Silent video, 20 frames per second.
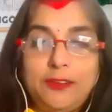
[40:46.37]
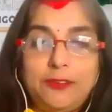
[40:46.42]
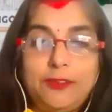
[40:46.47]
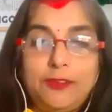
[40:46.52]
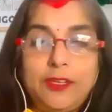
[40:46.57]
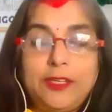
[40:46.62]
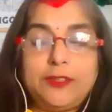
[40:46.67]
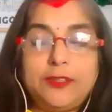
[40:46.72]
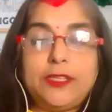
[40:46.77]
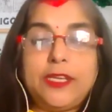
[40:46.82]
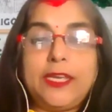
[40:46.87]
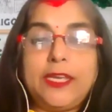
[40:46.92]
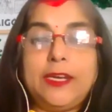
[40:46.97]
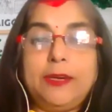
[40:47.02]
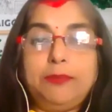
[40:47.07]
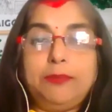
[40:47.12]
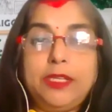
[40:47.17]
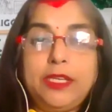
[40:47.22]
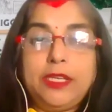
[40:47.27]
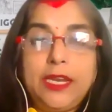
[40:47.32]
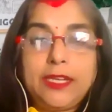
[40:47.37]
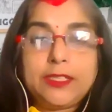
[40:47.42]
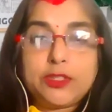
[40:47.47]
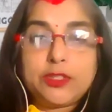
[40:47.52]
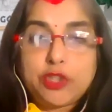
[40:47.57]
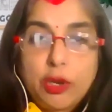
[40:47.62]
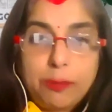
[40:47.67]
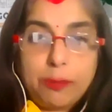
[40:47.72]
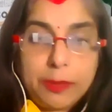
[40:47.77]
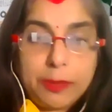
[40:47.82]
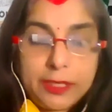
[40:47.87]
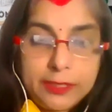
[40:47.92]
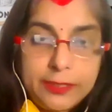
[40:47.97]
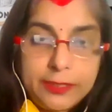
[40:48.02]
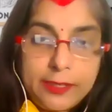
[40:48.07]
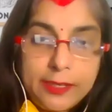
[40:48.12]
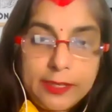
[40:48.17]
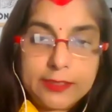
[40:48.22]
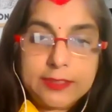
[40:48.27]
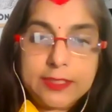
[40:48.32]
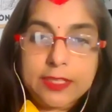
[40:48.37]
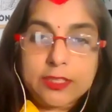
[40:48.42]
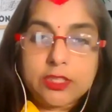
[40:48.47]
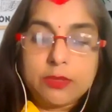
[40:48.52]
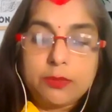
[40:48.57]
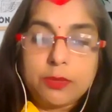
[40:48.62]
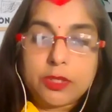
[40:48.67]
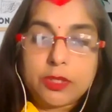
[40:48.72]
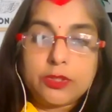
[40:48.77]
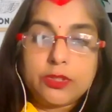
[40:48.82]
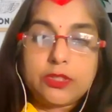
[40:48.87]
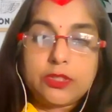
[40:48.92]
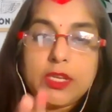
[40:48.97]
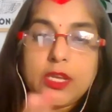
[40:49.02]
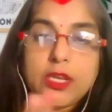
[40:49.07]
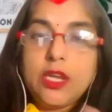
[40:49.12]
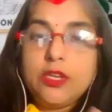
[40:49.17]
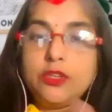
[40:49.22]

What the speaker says: we'll take up the next topic in the next session, because